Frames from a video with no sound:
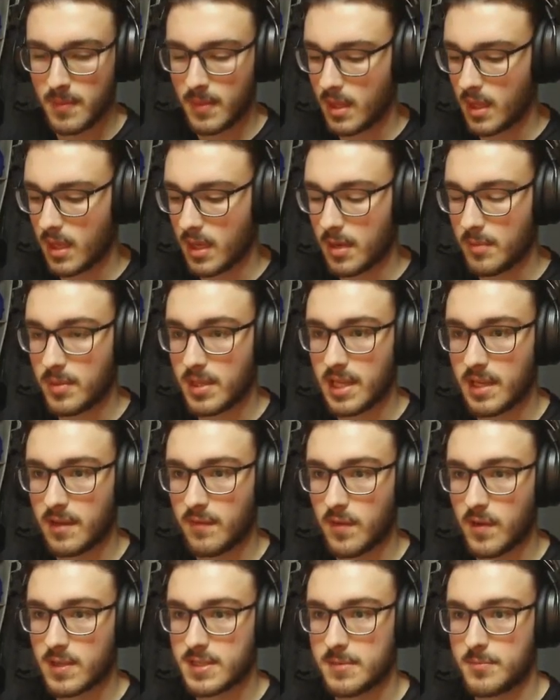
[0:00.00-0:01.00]
But like,
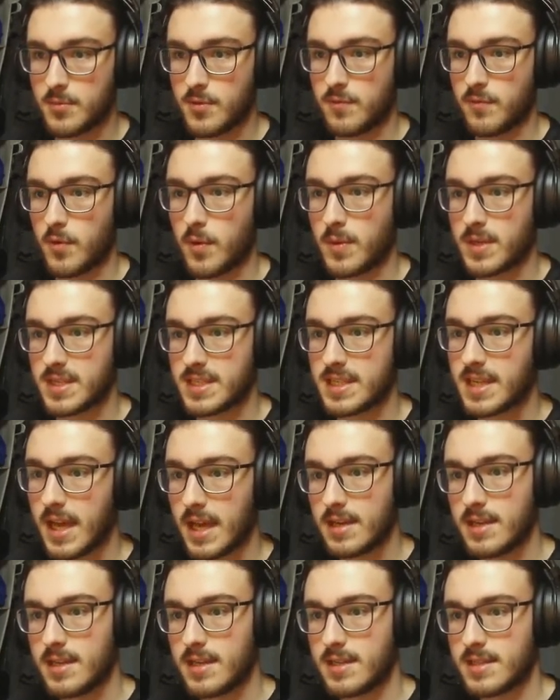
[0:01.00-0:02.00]
for example, if we went
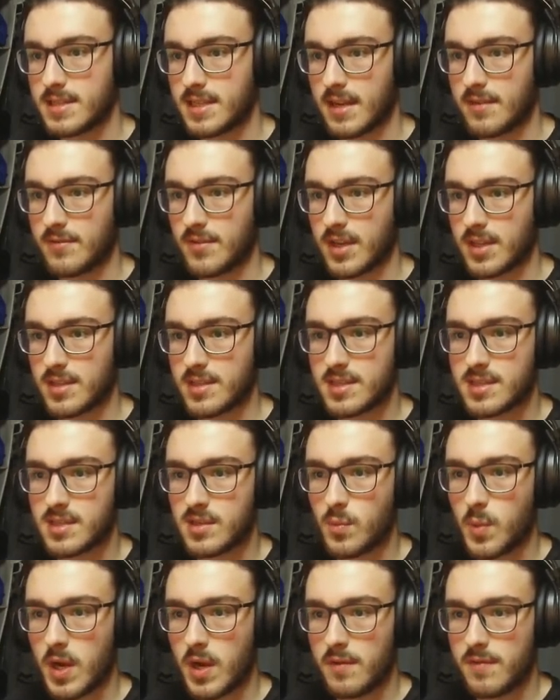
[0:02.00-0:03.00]
10, it's kind of got this
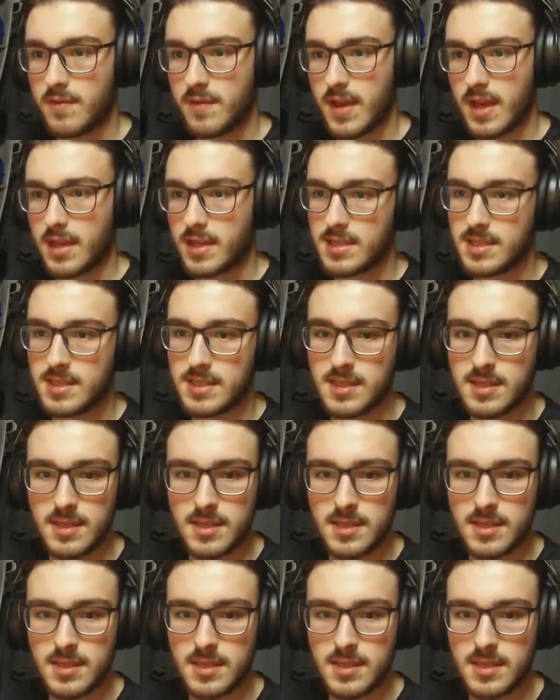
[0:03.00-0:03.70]
square effect.